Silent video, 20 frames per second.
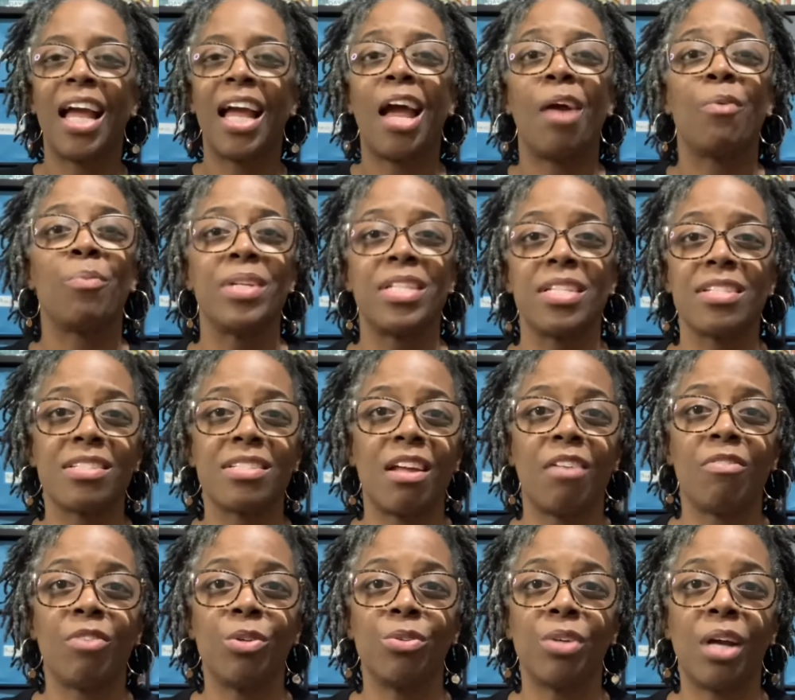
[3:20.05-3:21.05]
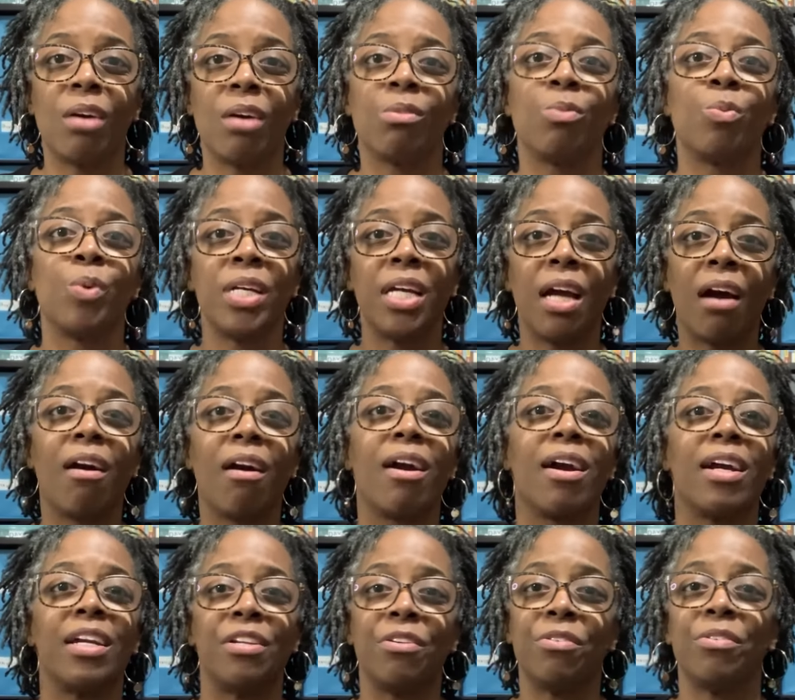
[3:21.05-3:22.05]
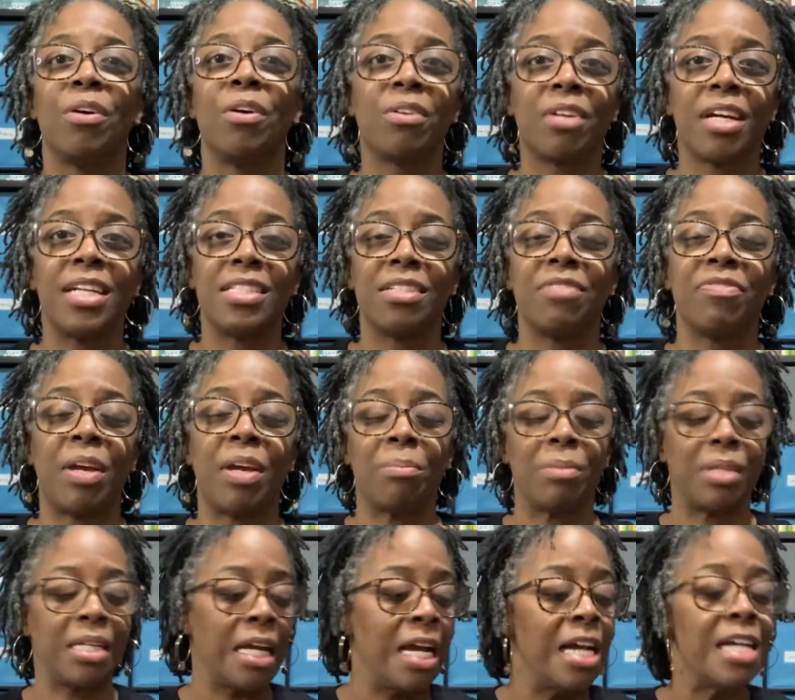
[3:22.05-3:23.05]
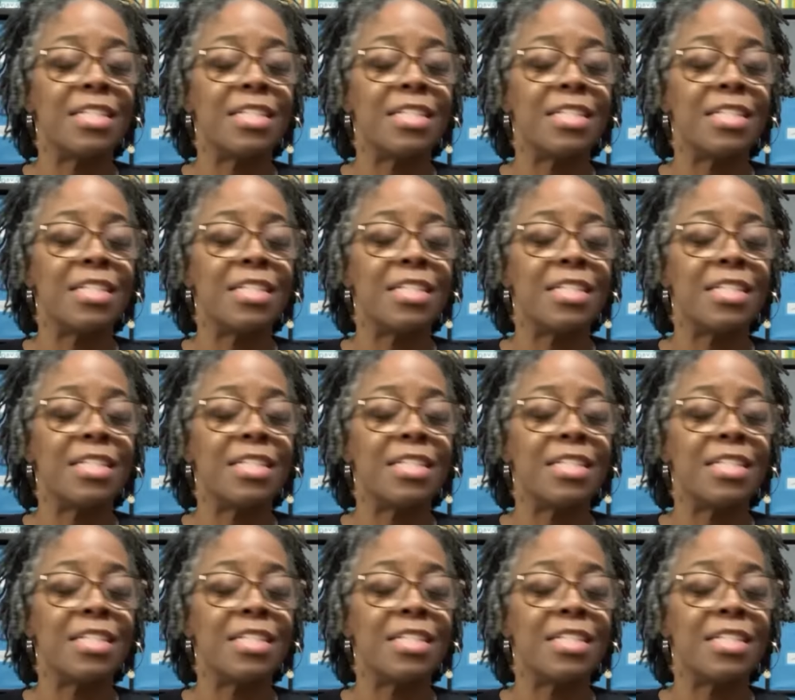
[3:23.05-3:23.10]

And we just love Uno. We are an Uno crazy family.